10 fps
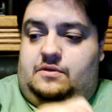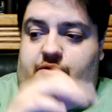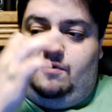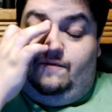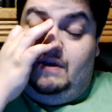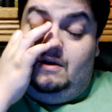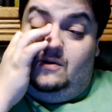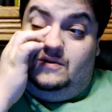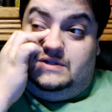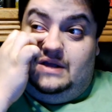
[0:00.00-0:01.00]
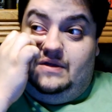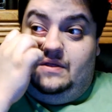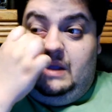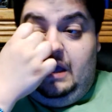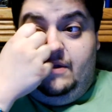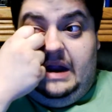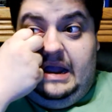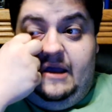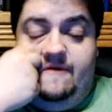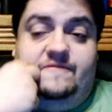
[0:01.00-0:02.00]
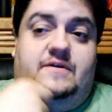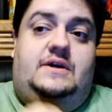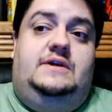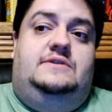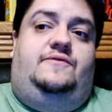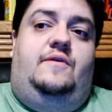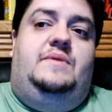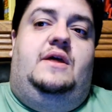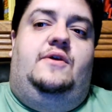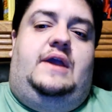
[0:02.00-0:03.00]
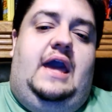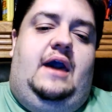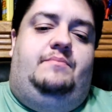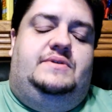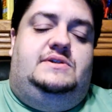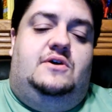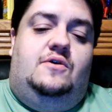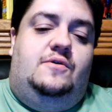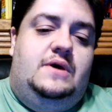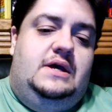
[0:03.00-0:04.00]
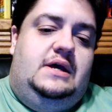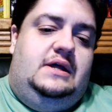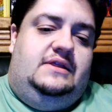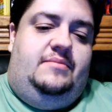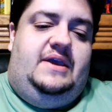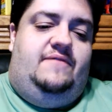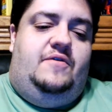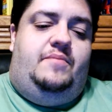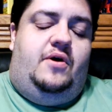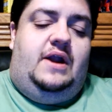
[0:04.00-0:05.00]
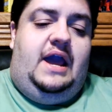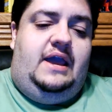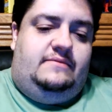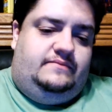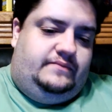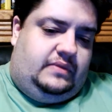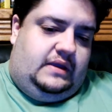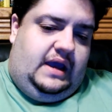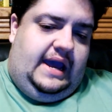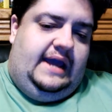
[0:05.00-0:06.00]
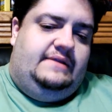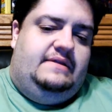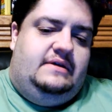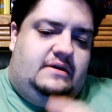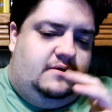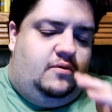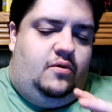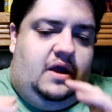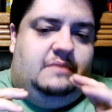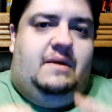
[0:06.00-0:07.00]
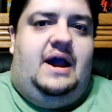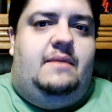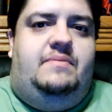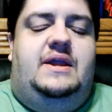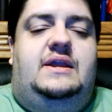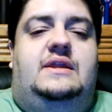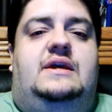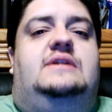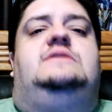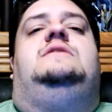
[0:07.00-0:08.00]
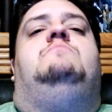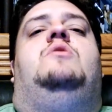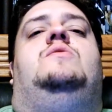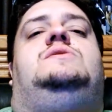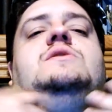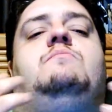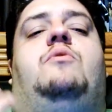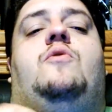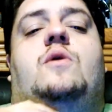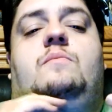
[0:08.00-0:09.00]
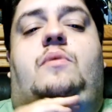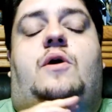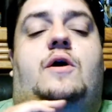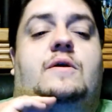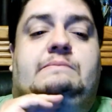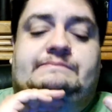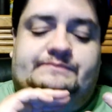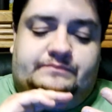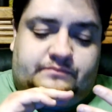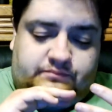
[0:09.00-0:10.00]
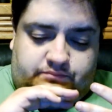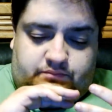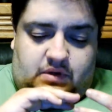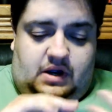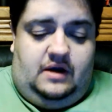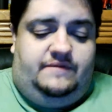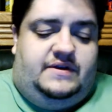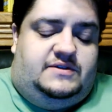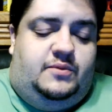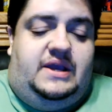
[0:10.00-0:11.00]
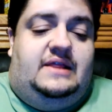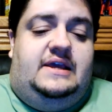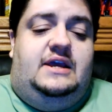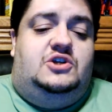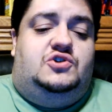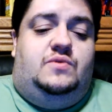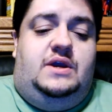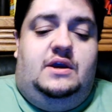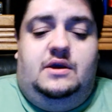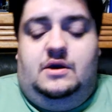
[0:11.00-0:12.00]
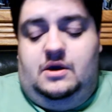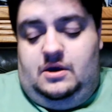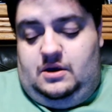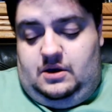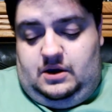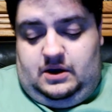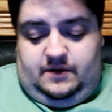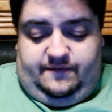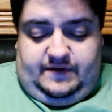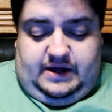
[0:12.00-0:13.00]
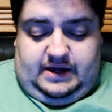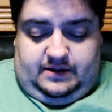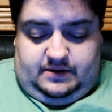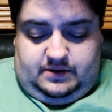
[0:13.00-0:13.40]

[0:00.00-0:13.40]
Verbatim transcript: the reveals, and then the other half is from the other camp. So let me give you part A, and in my opinion, it's the most important part of this. We get the history of uh,